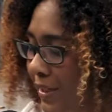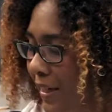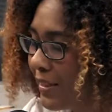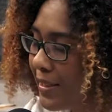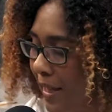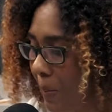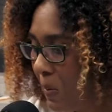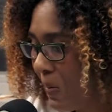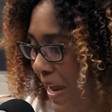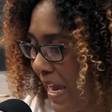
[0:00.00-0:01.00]
in
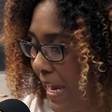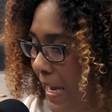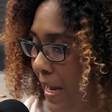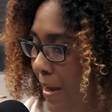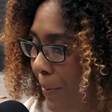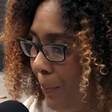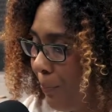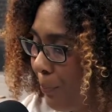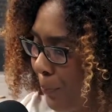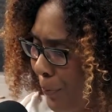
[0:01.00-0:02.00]
some way
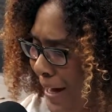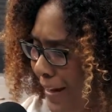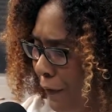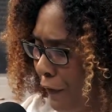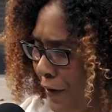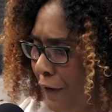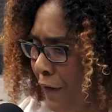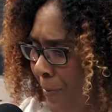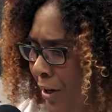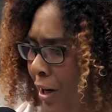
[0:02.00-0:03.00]
break free
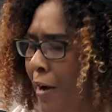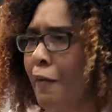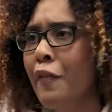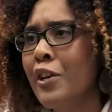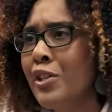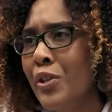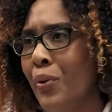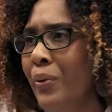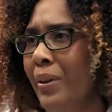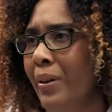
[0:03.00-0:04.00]
from their comfort zone.